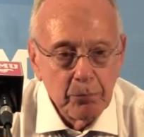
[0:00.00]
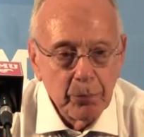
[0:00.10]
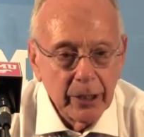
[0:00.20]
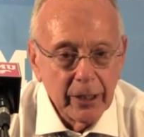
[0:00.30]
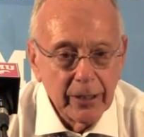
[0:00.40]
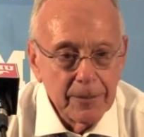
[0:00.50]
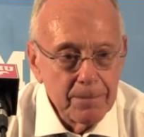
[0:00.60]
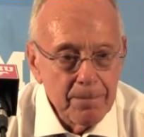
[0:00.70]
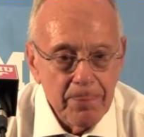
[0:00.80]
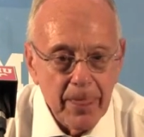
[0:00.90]
But
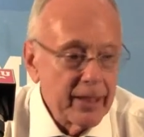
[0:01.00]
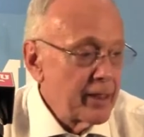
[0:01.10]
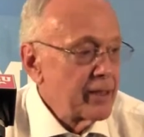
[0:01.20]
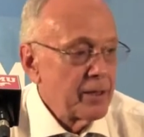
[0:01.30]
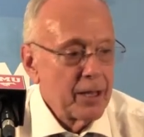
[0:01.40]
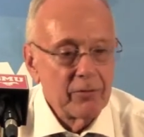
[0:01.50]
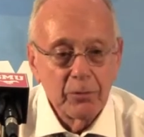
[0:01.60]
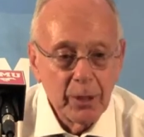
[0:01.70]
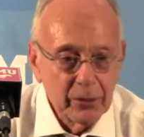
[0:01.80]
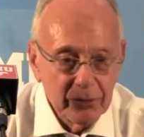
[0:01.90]

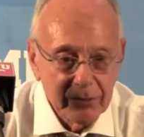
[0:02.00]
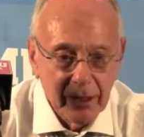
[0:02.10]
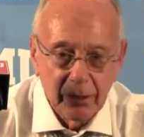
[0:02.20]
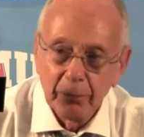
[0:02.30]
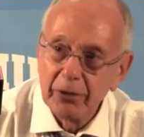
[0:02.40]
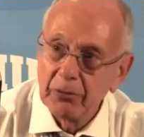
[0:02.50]
everybody was telling me,